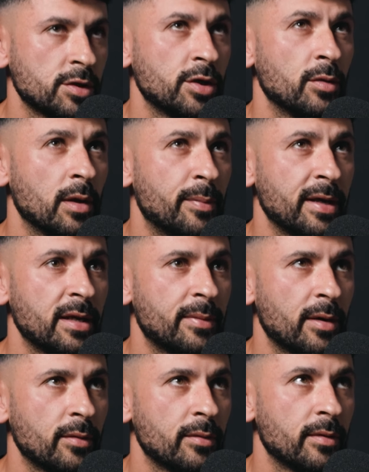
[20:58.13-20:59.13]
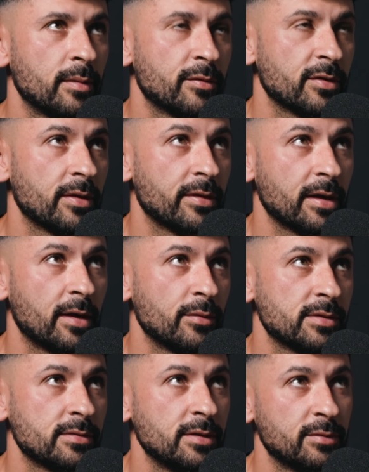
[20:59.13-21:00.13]
you'll have been about,
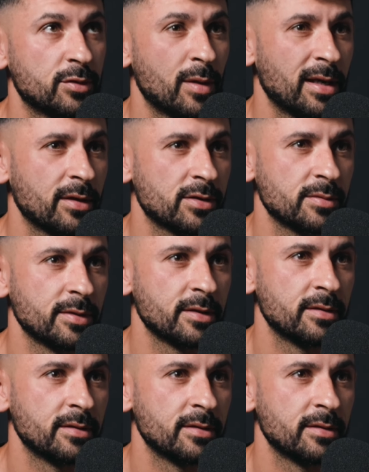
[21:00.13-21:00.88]
you're 20 or something.